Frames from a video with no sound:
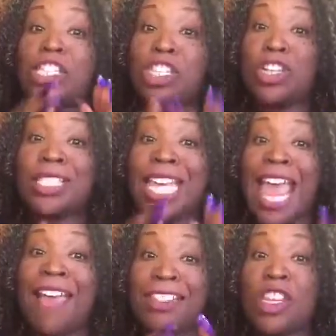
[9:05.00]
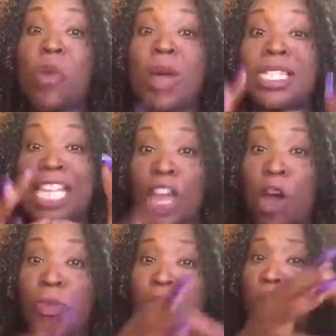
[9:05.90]
it's good to have someone to
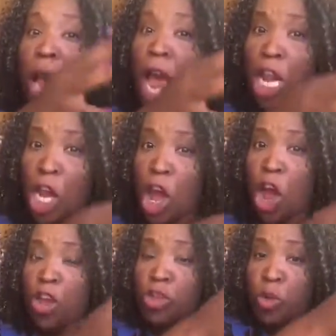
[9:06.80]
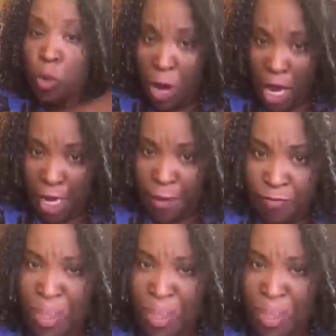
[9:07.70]
help you along the way.